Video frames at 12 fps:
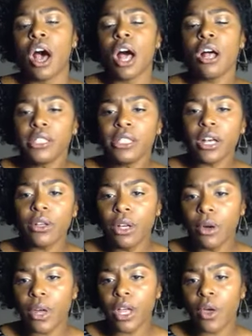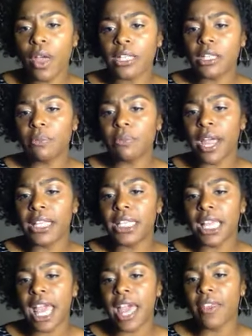Also, we're going to pray
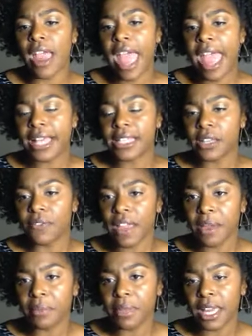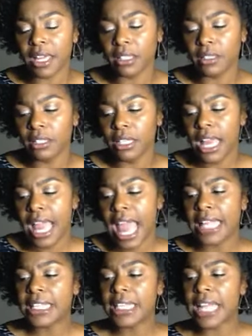together as a family.
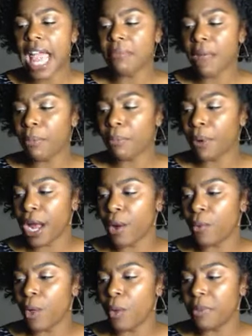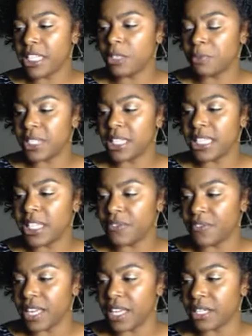And tonight, my prayer will be
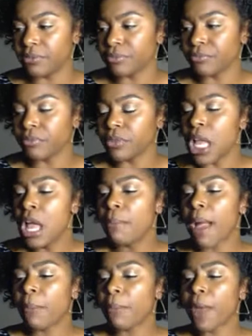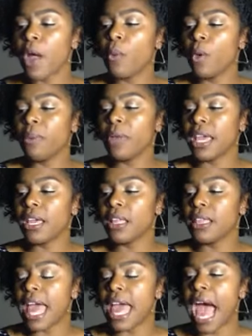specific. My prayer will be
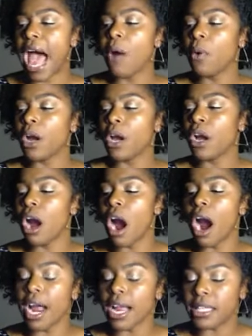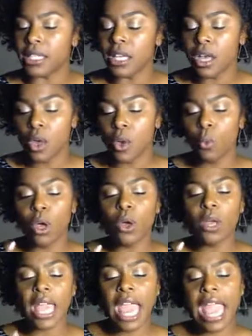that our hearts
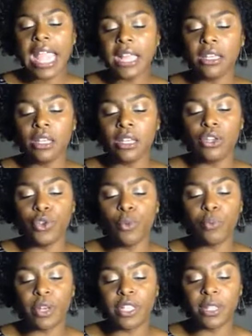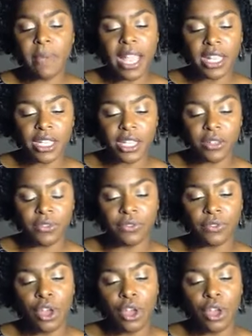will gain new perspective,